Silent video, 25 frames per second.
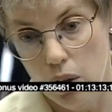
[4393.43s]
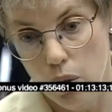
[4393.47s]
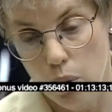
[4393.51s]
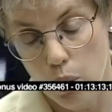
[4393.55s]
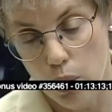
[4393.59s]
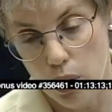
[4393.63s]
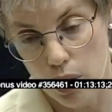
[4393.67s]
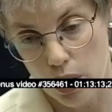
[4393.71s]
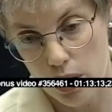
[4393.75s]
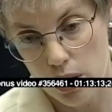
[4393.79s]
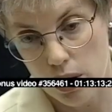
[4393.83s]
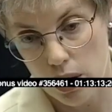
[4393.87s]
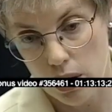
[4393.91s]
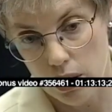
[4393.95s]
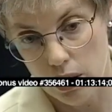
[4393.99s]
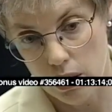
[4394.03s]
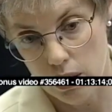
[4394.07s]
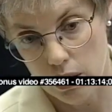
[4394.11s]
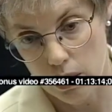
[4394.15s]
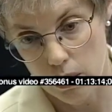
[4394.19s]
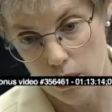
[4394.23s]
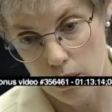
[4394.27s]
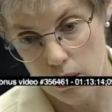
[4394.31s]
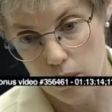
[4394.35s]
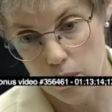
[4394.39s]
works a
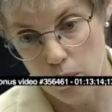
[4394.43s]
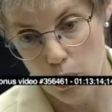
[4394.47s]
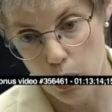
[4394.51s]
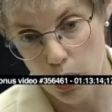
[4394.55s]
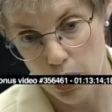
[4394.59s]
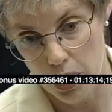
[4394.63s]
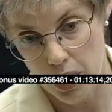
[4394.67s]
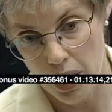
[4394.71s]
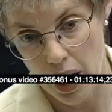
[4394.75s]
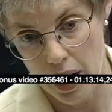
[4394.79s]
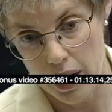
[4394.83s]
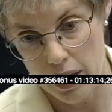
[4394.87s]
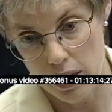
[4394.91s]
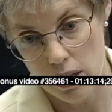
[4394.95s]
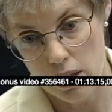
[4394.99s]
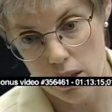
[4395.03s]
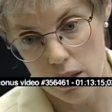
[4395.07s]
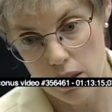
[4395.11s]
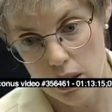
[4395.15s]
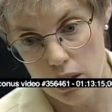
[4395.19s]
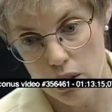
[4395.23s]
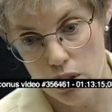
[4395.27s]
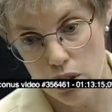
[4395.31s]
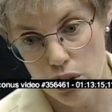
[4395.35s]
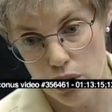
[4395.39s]
little more
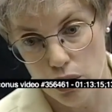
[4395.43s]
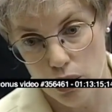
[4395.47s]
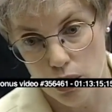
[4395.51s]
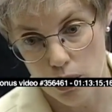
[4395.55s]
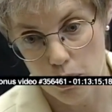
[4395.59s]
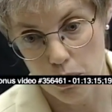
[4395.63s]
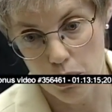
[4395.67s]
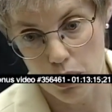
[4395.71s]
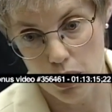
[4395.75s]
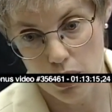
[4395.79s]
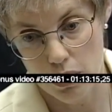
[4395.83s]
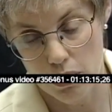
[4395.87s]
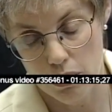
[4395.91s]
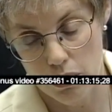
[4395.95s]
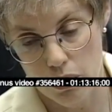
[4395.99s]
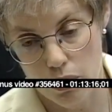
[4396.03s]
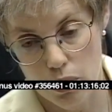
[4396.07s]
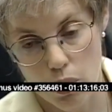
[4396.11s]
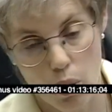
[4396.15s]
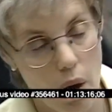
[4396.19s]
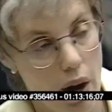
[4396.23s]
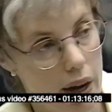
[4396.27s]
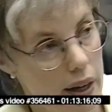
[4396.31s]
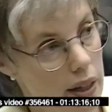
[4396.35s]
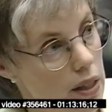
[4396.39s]
nicely in terms of
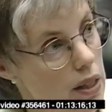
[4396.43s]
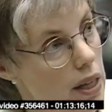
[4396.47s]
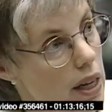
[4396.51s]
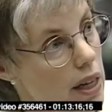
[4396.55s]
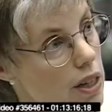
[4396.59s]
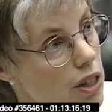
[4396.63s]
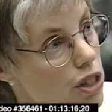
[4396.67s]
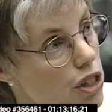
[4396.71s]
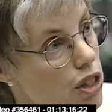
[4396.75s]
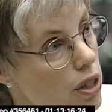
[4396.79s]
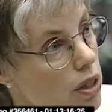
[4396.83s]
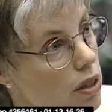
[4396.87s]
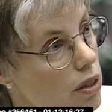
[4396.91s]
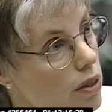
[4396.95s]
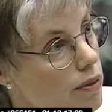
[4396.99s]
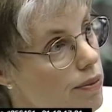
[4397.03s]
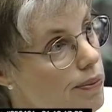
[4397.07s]
quantitation.